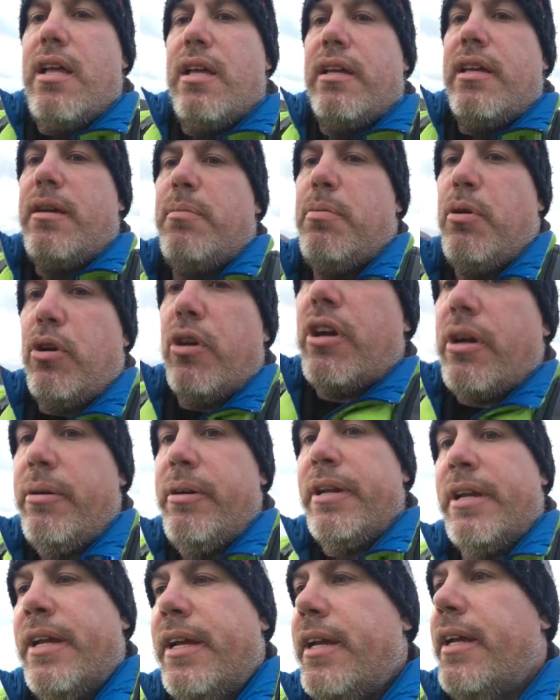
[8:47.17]
Keep on
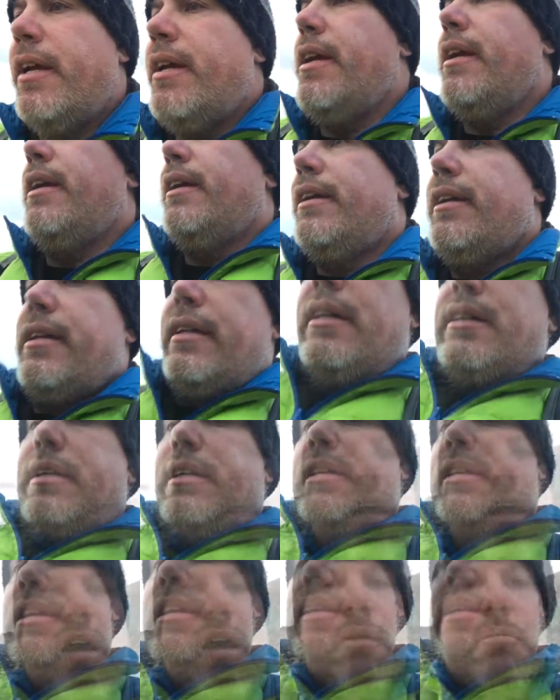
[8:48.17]
going.
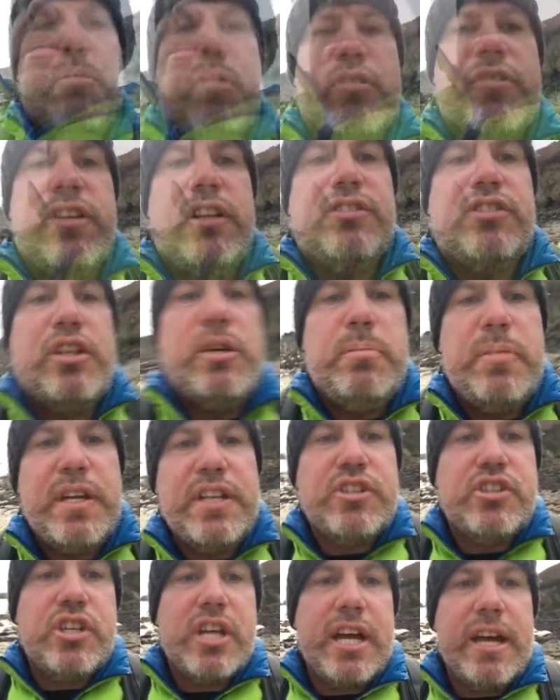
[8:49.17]
Porthlisky
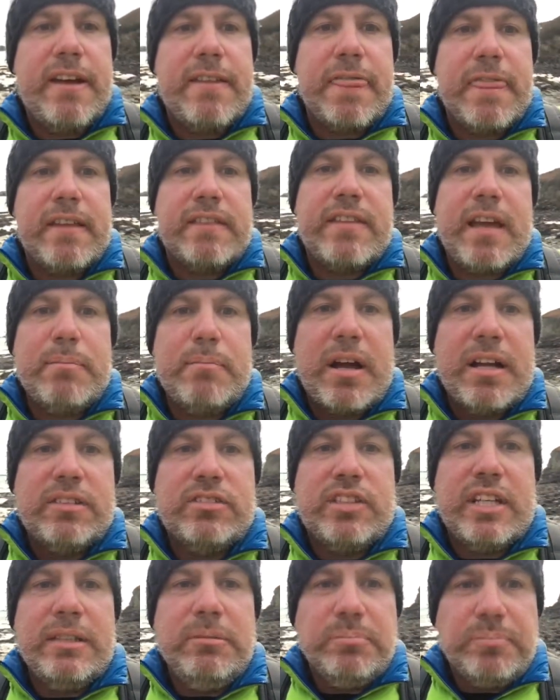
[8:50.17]
Beach, 10
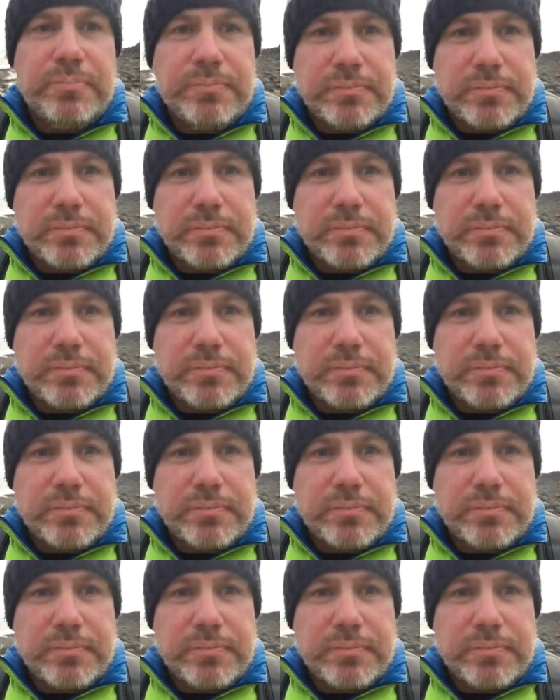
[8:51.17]
miles in.